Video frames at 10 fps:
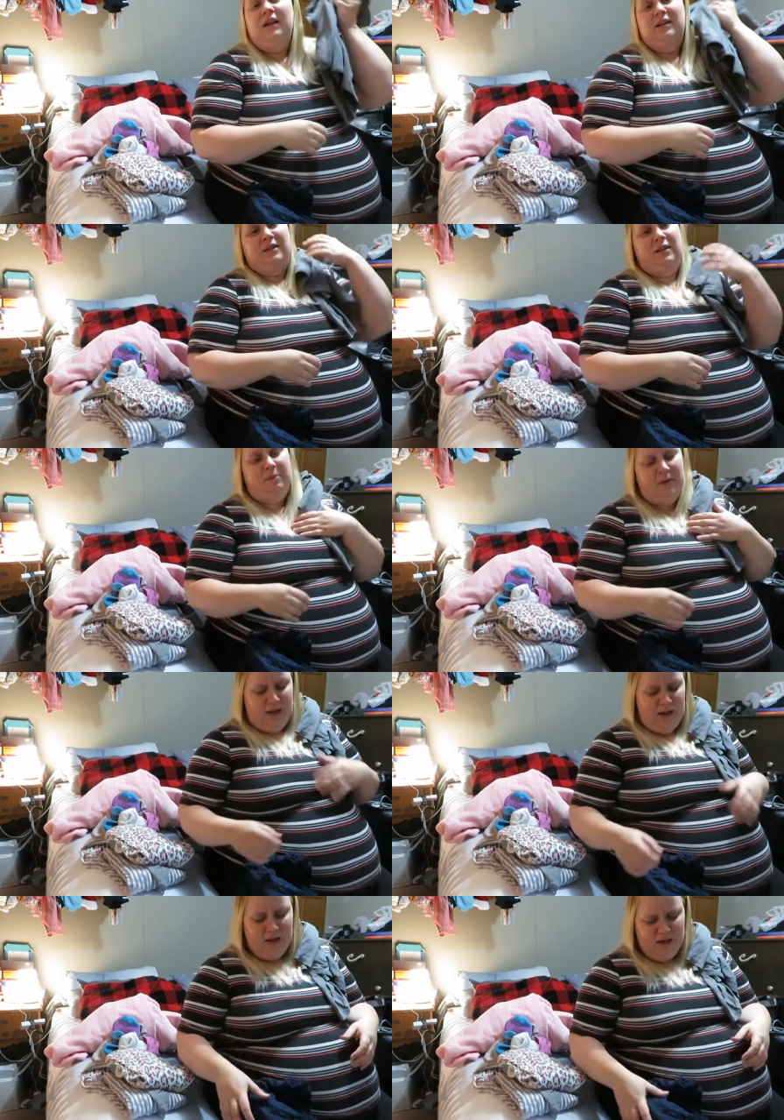is going to
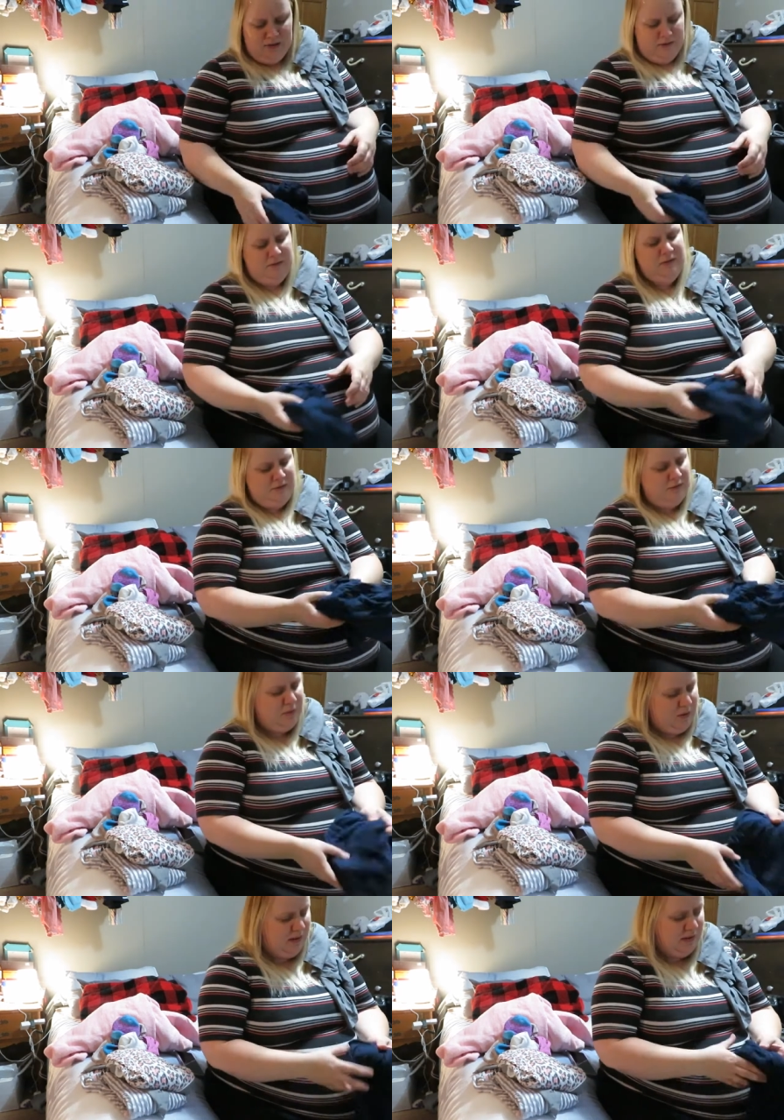be
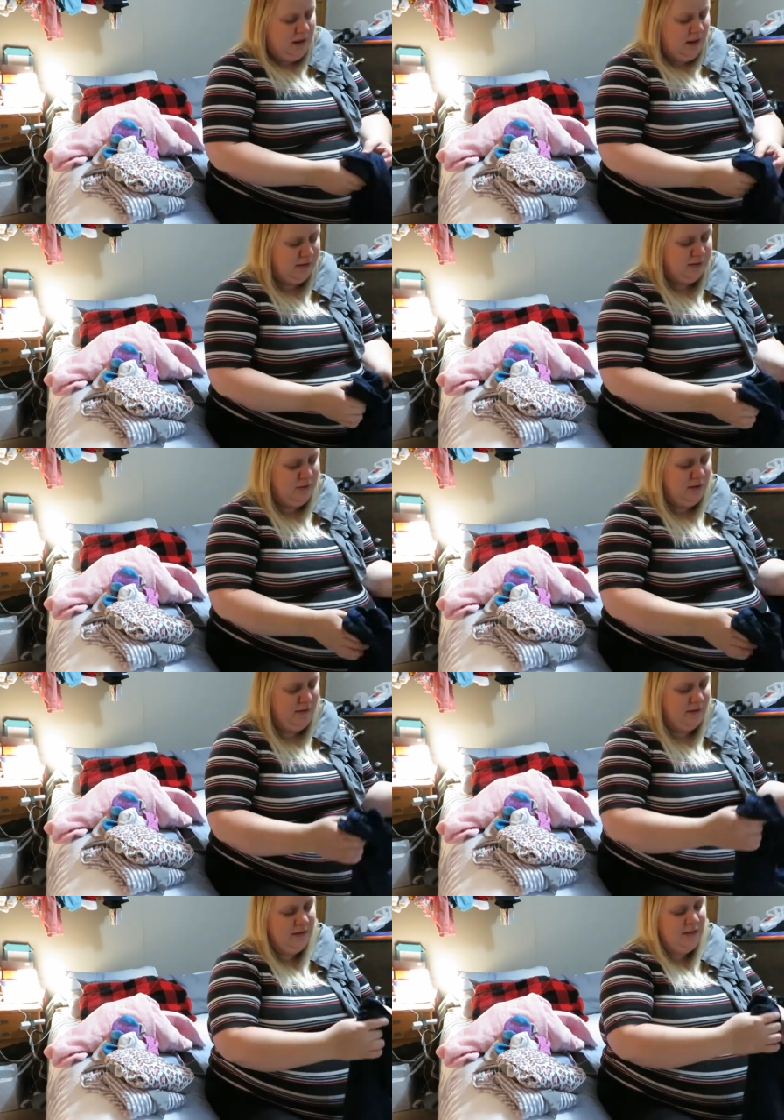quite the case with
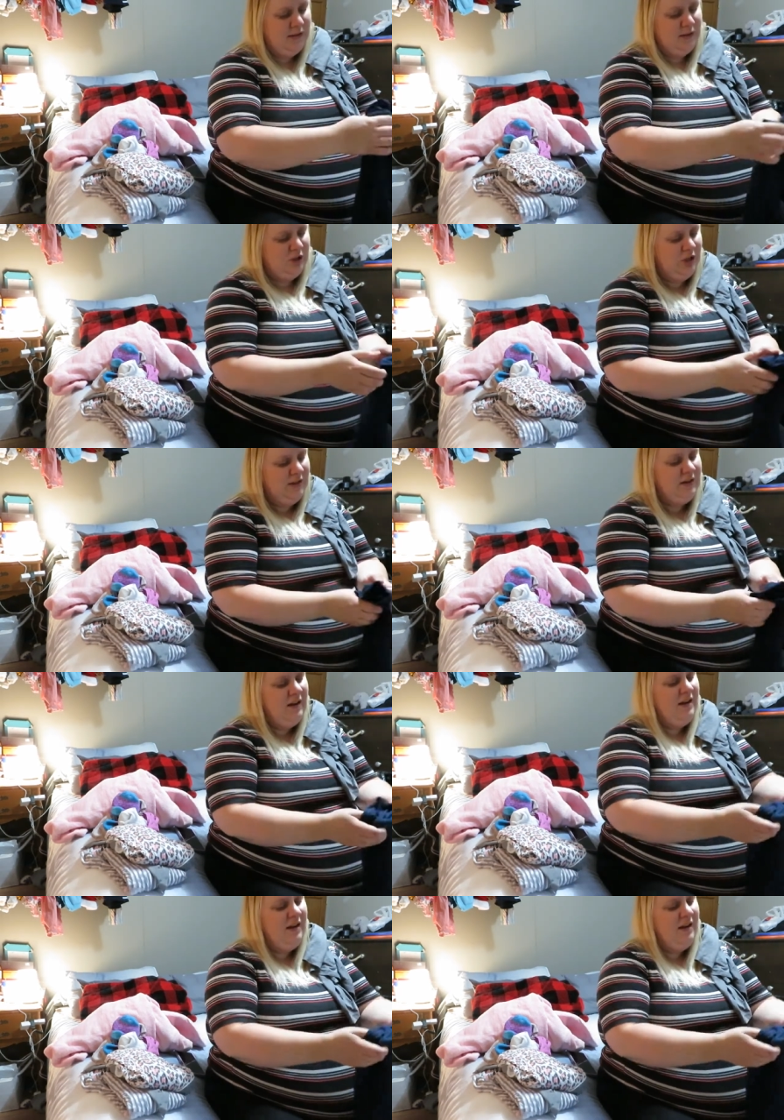having a C-section.